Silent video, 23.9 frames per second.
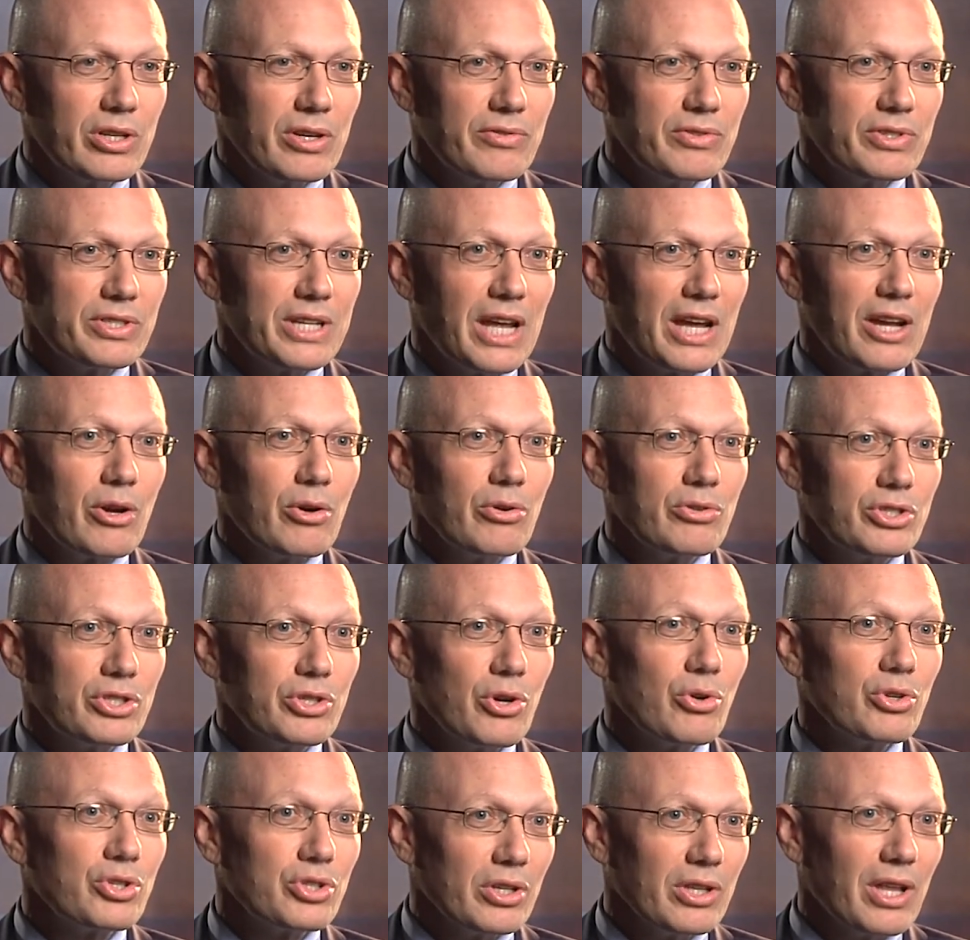of
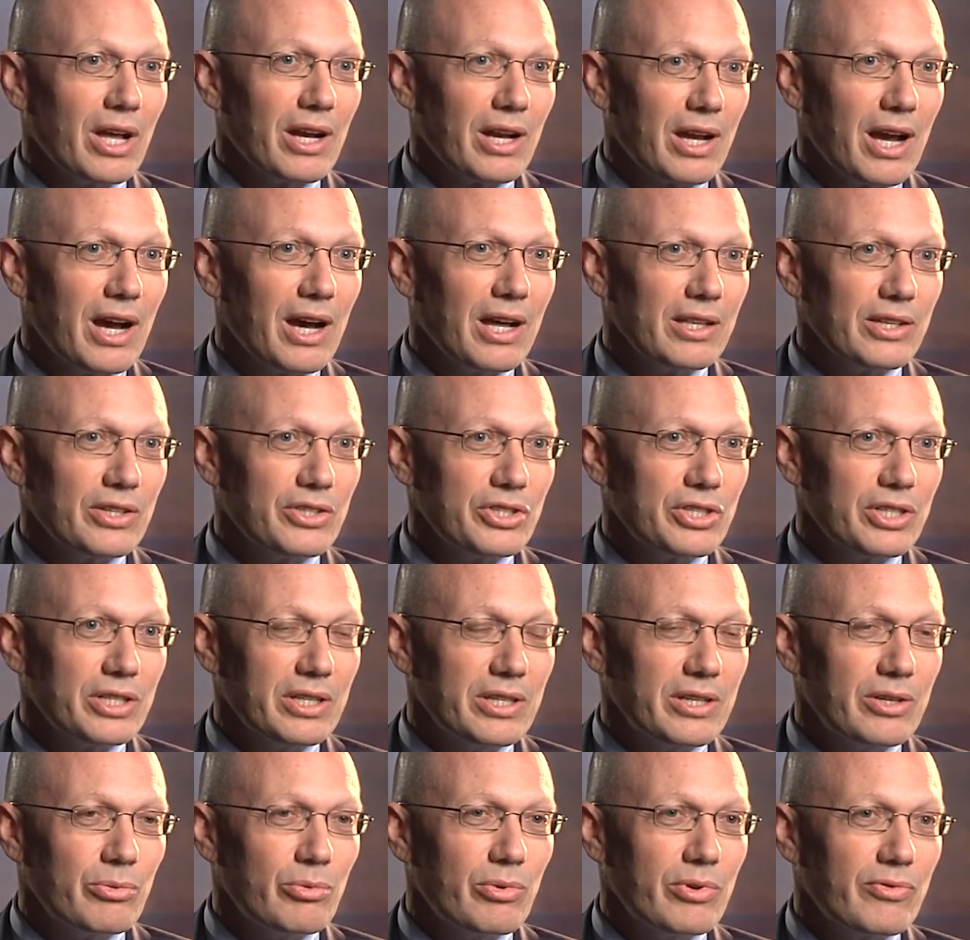psychosocial oncology,
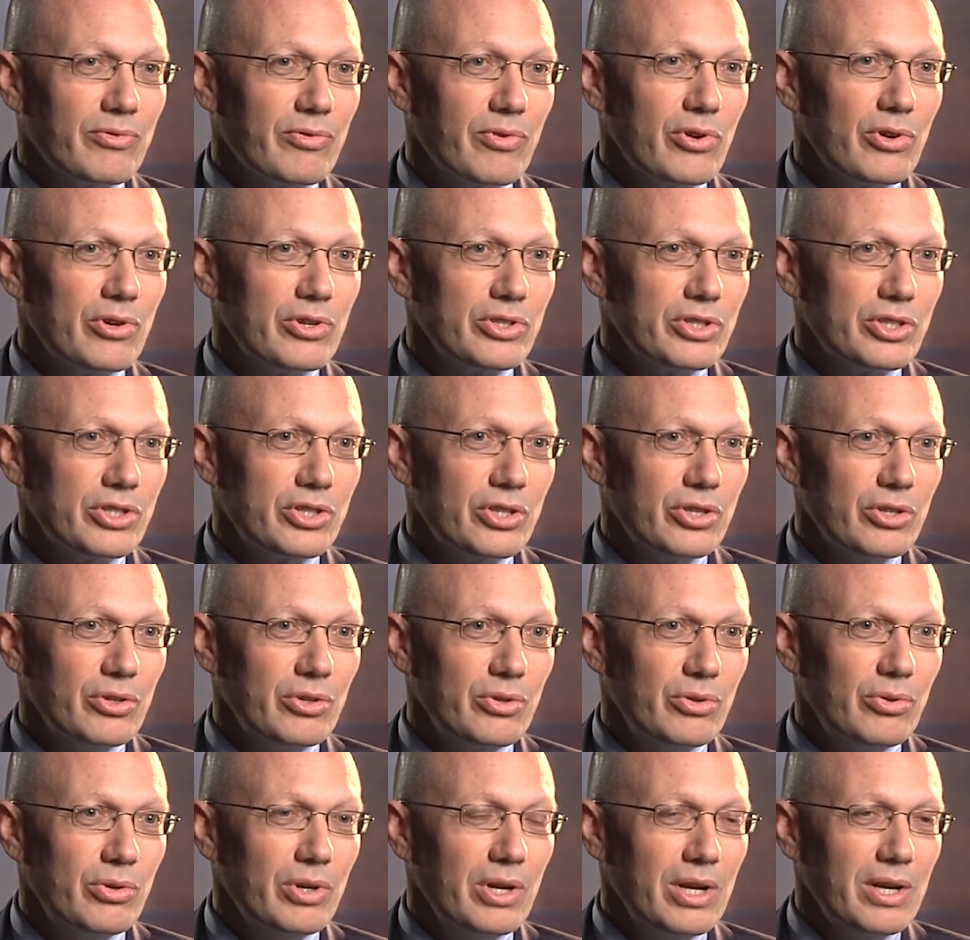and it refers
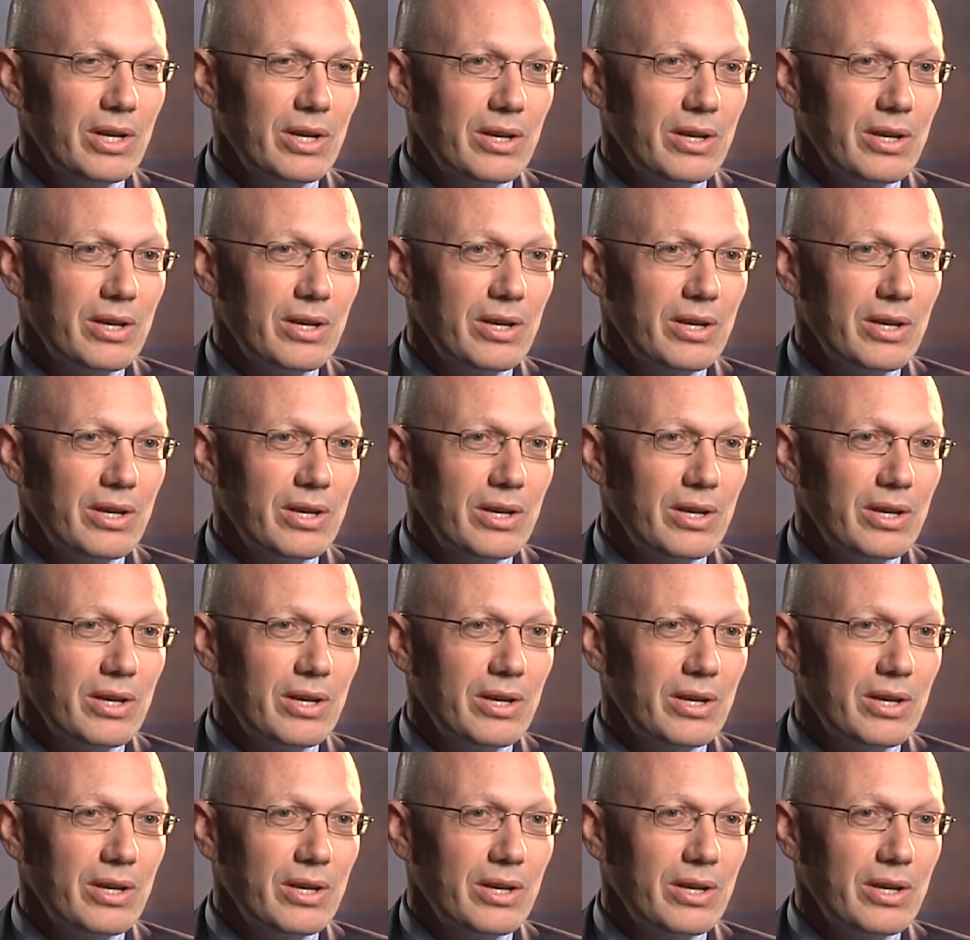to